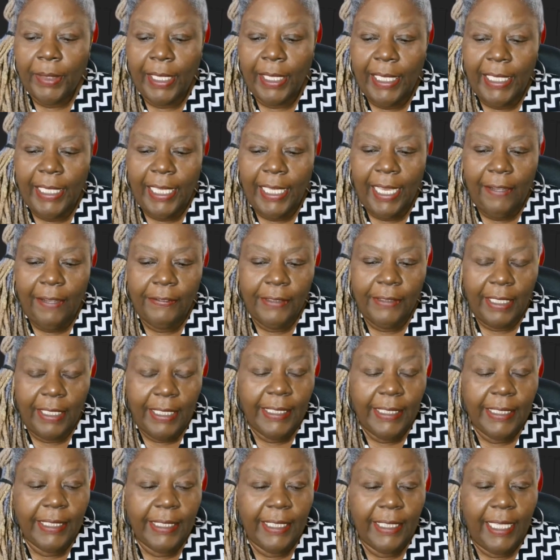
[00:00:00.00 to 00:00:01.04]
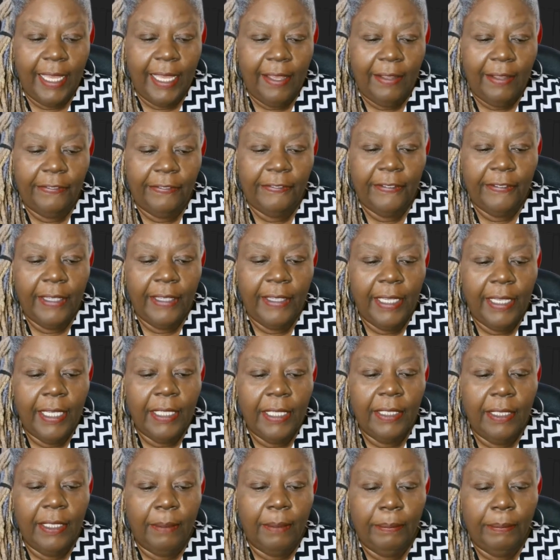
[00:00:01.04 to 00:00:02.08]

ECF number